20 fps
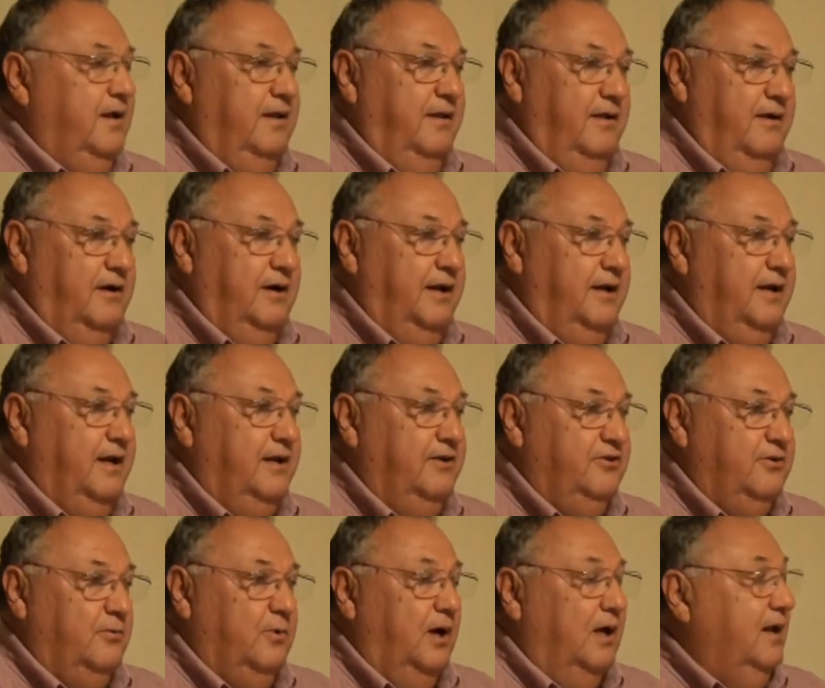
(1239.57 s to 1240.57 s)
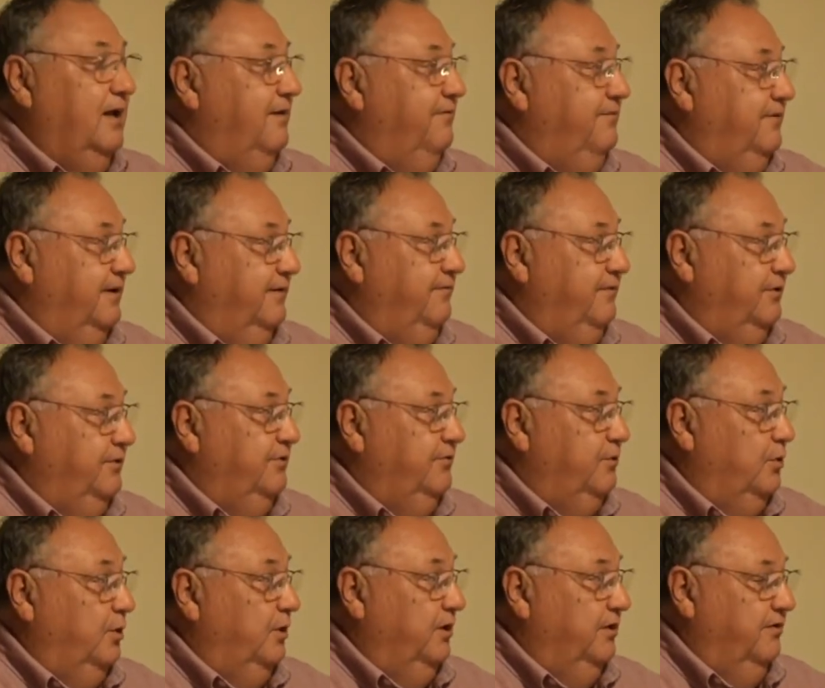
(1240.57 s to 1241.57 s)
the Arctic National Wildlife Refuge
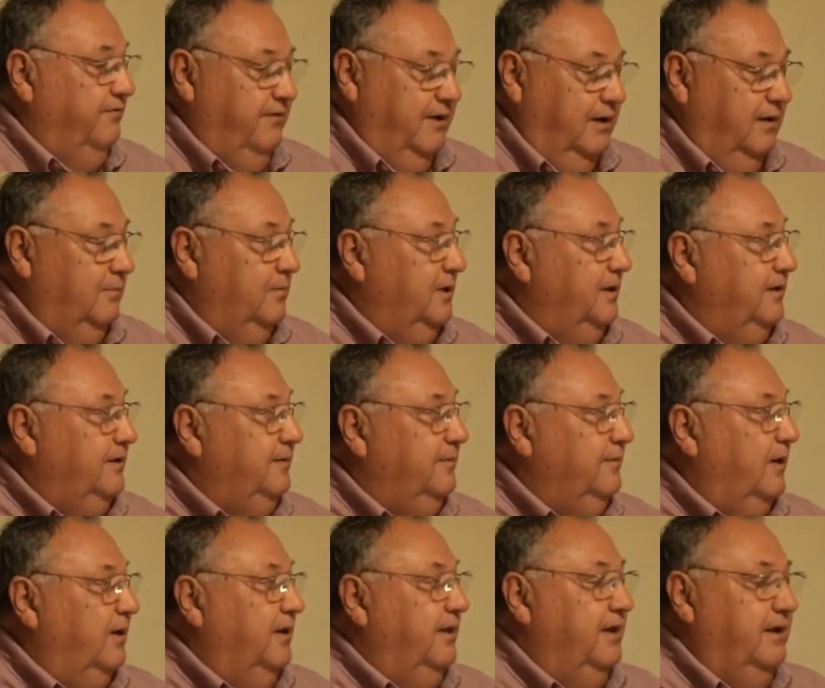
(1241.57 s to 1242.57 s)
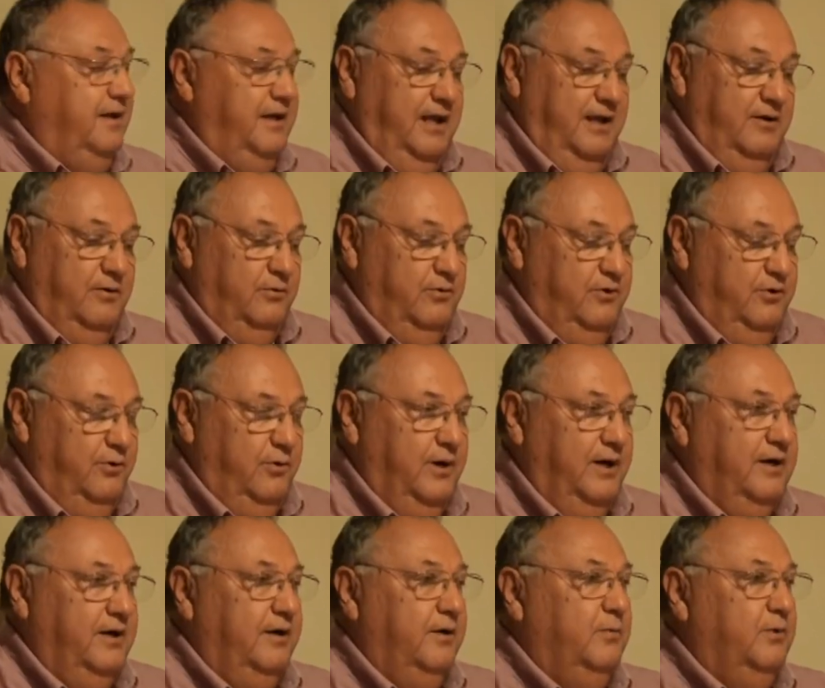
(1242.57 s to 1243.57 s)
for oil development on the 1002
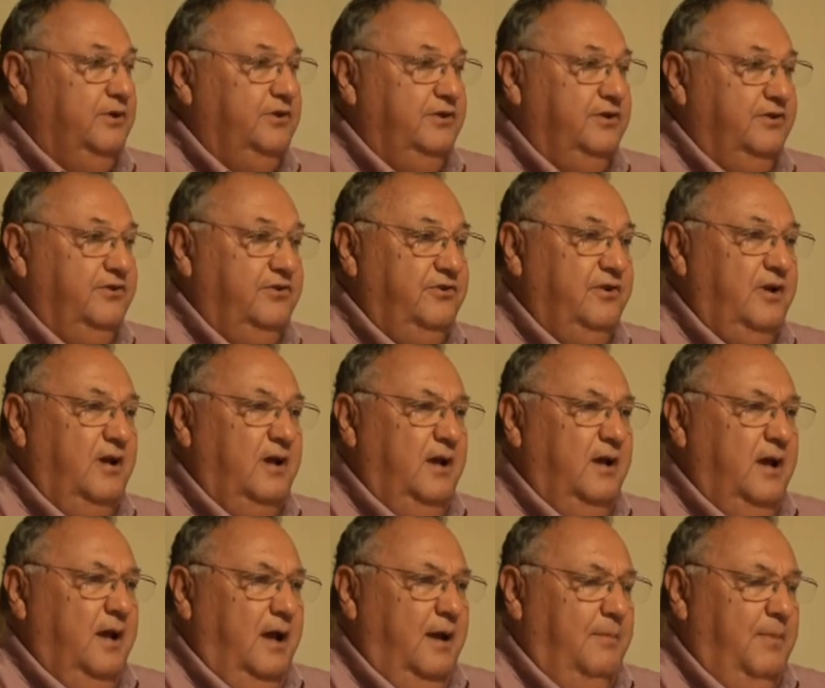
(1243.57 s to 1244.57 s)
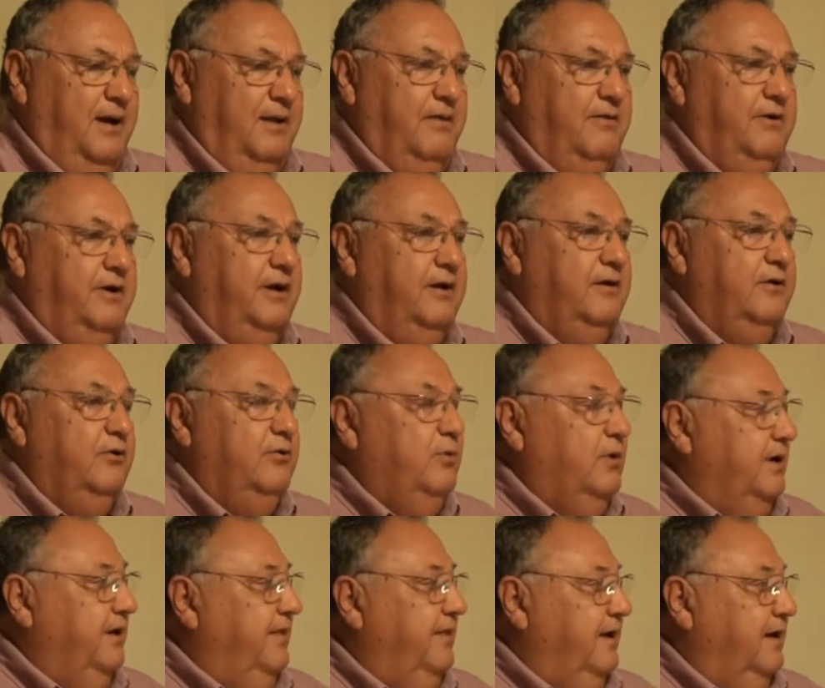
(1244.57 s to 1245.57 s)
area, which is about
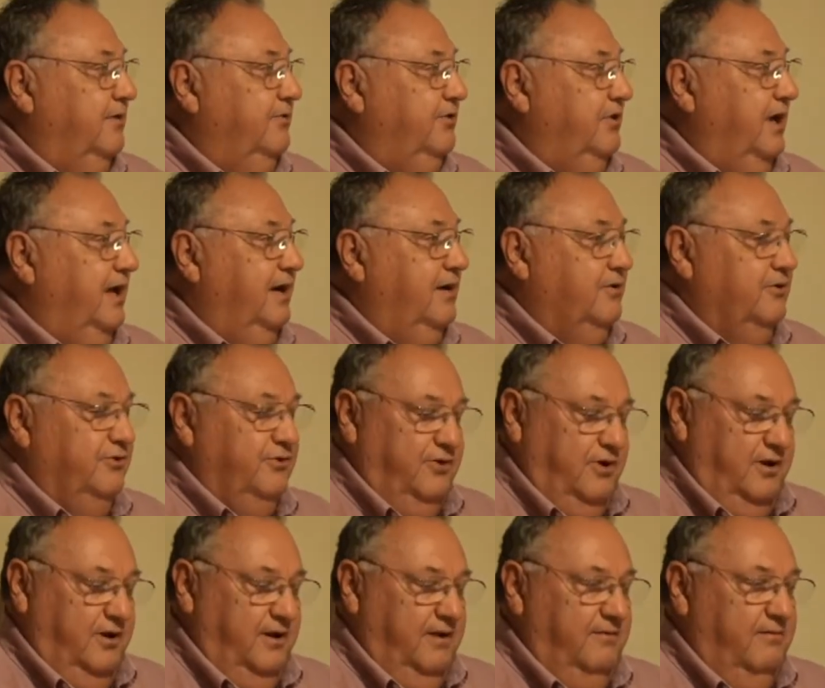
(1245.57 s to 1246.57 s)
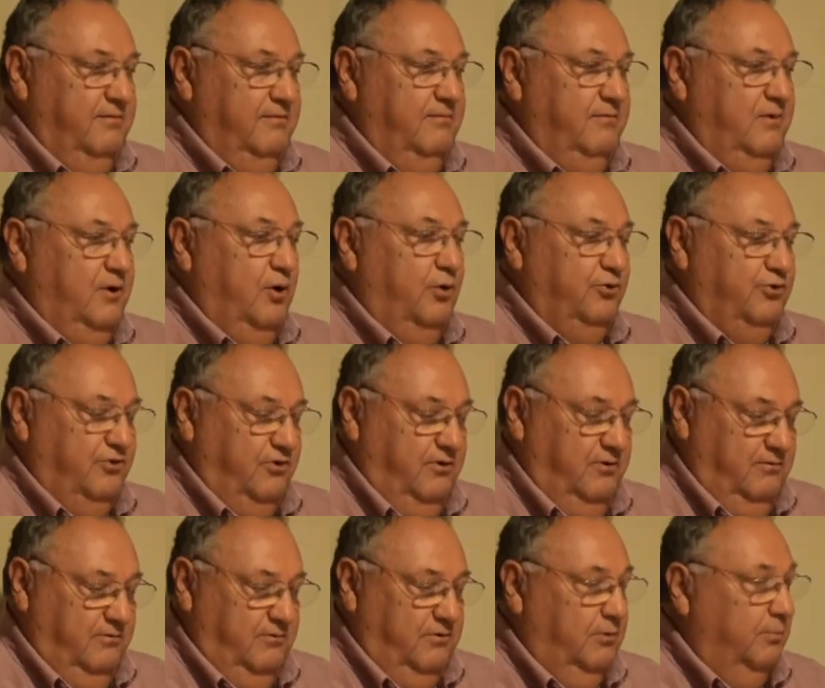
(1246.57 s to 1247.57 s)
320,000 acres on the coastal
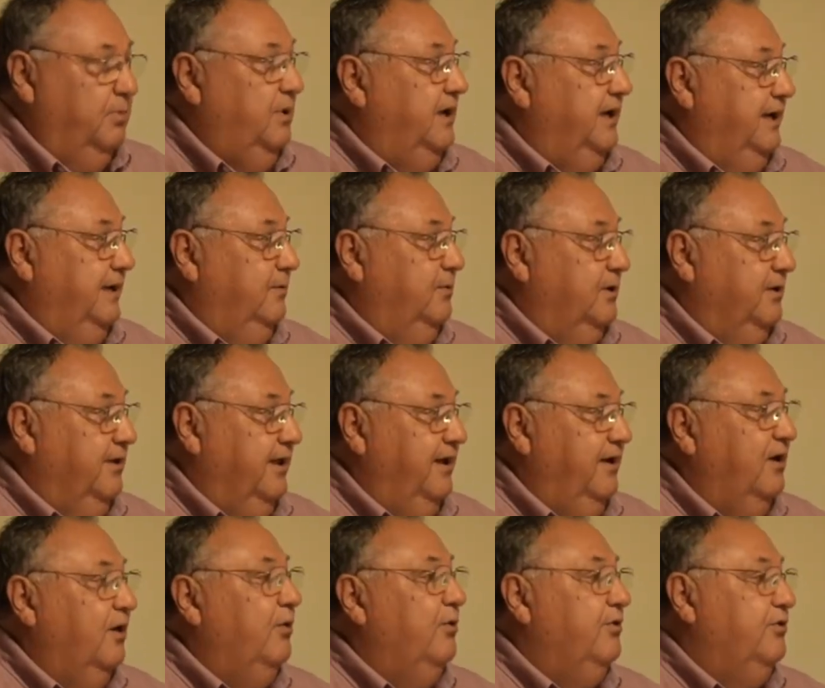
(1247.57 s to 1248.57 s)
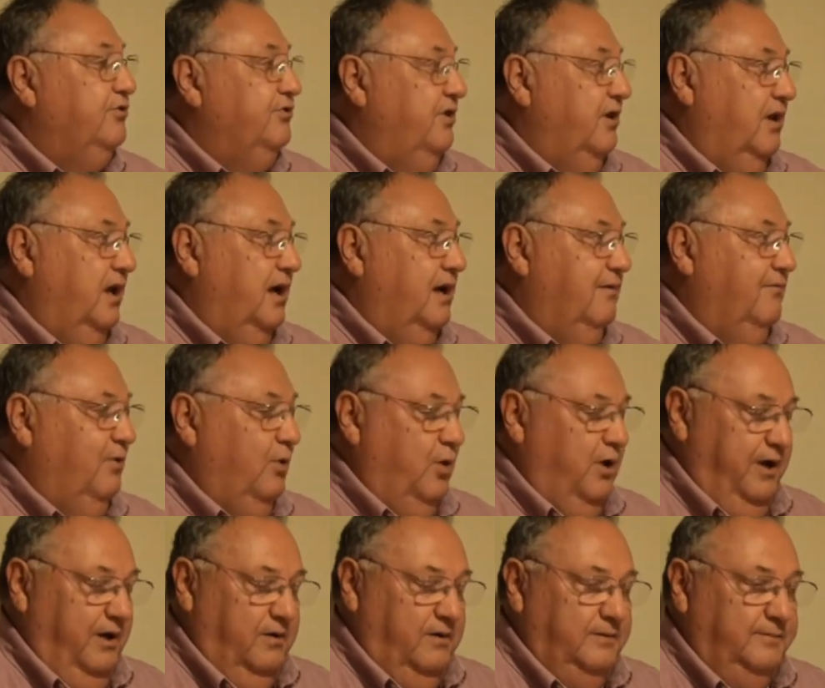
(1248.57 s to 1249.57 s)
plain where they know there's a lot of
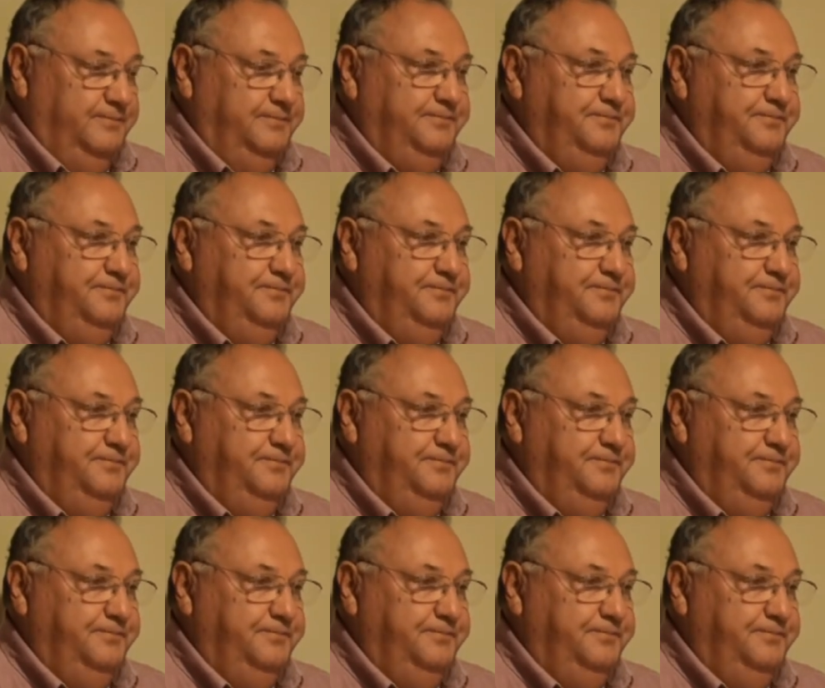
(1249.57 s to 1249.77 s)
oil.